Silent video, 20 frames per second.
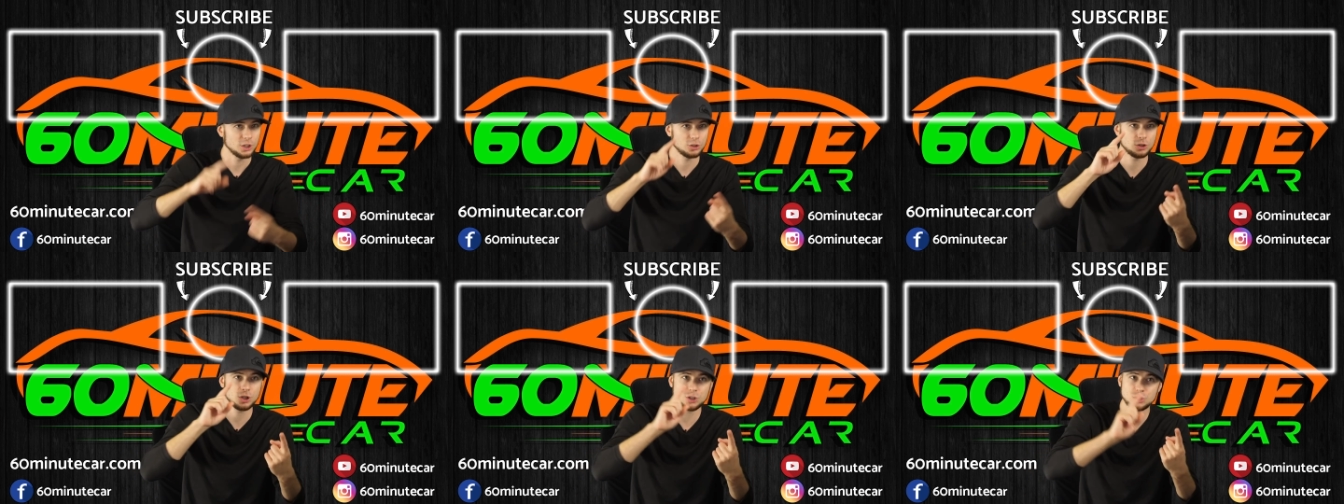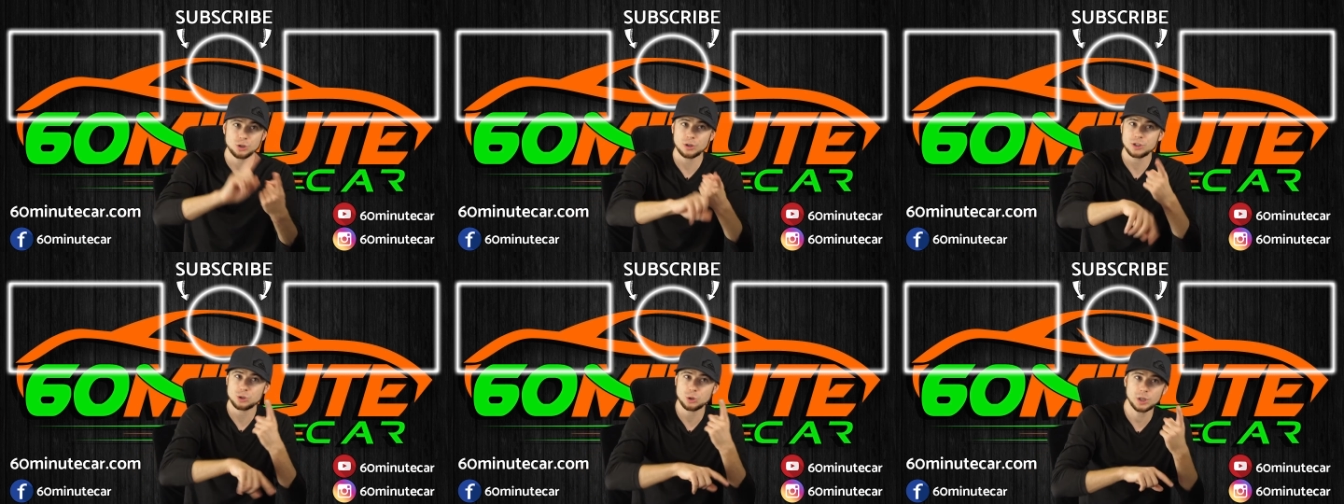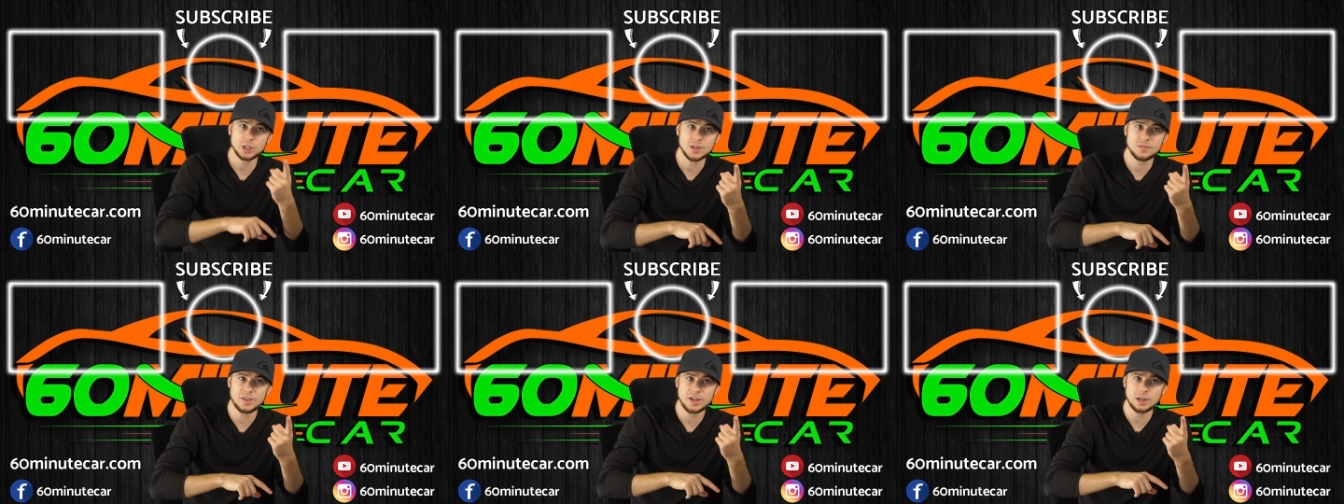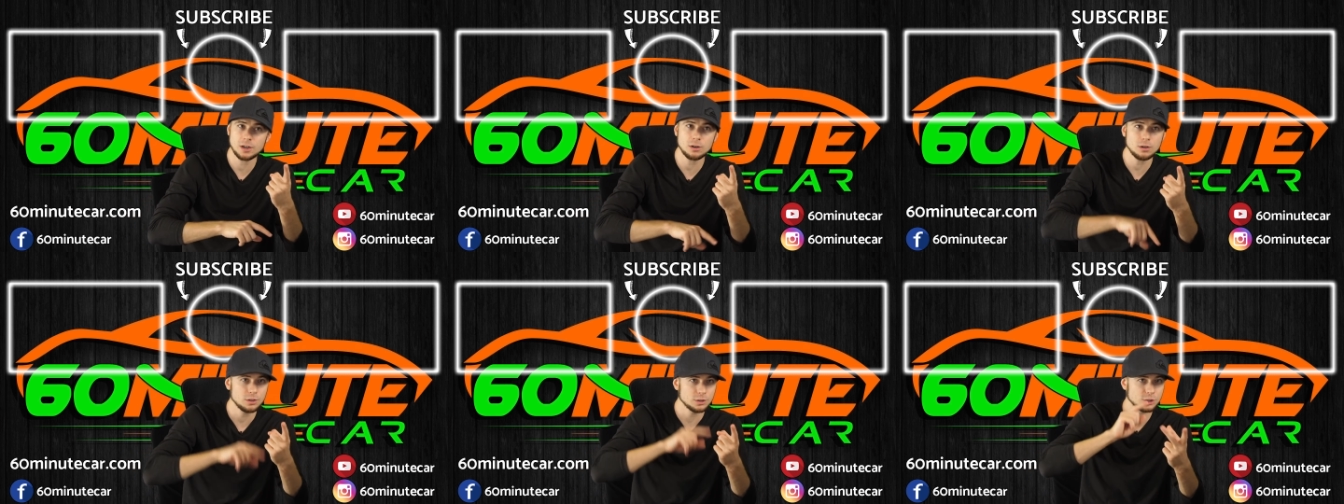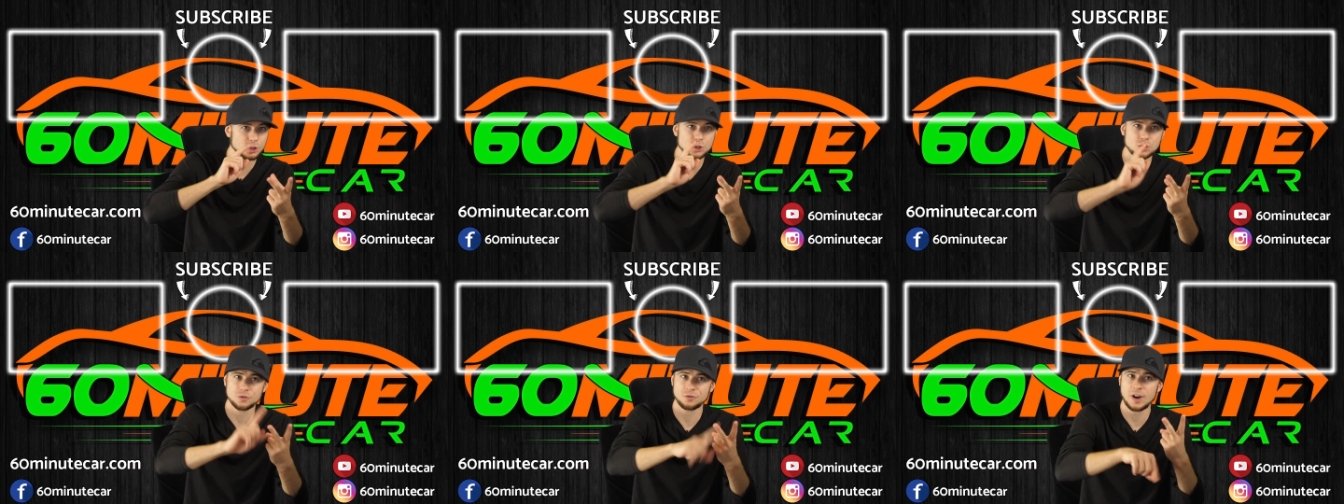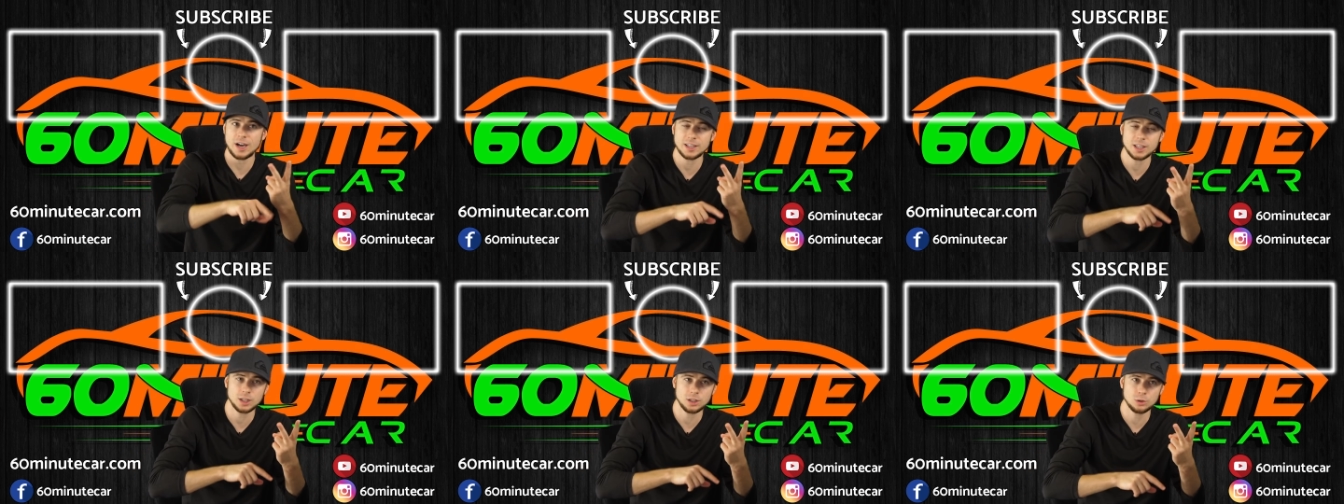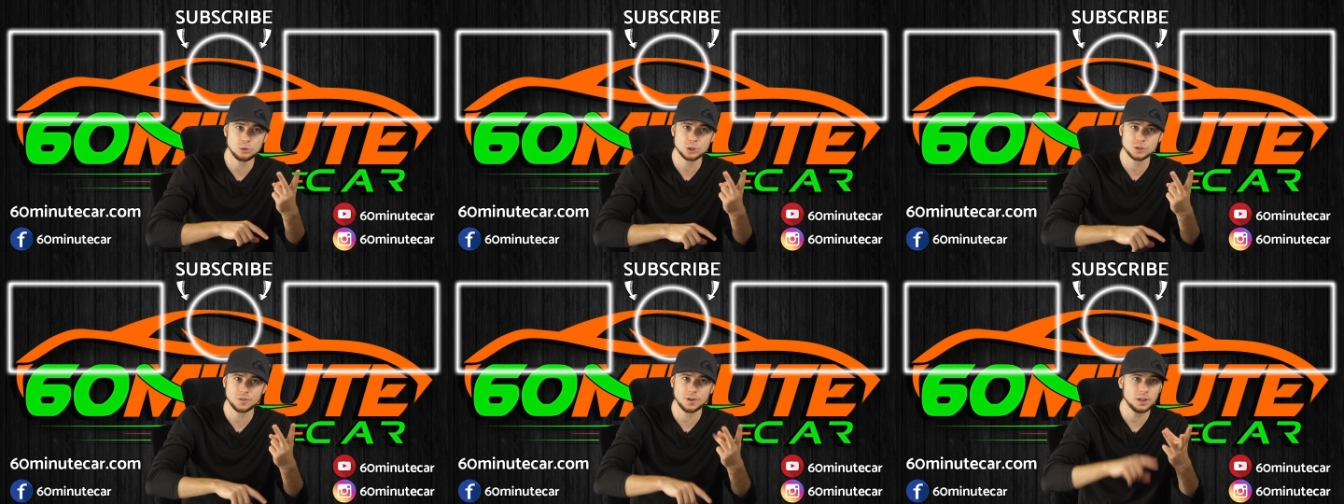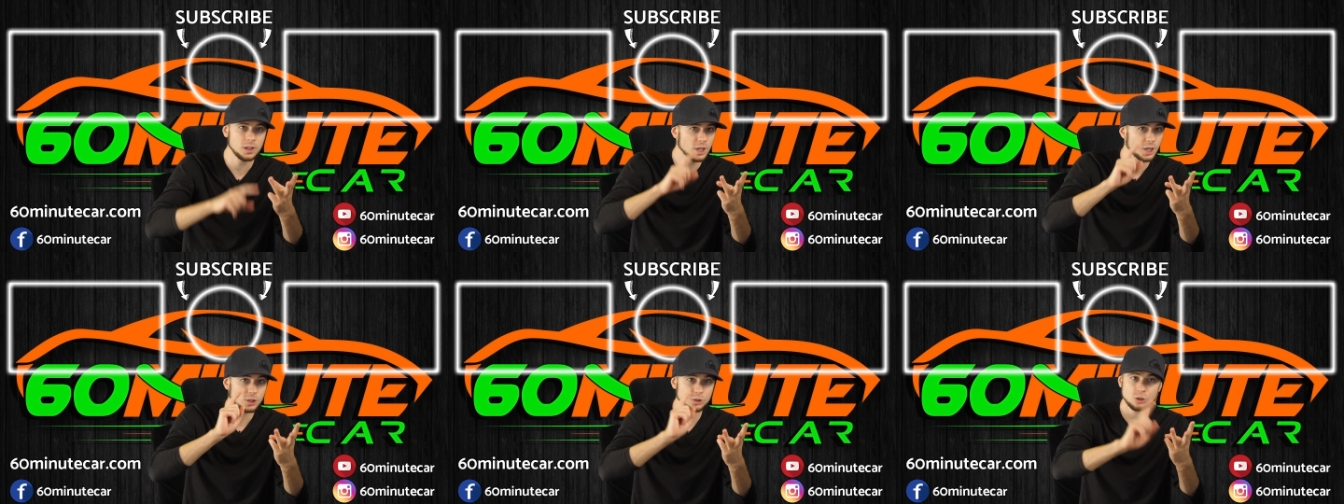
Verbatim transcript: Did you enjoy the video? Did you find it useful?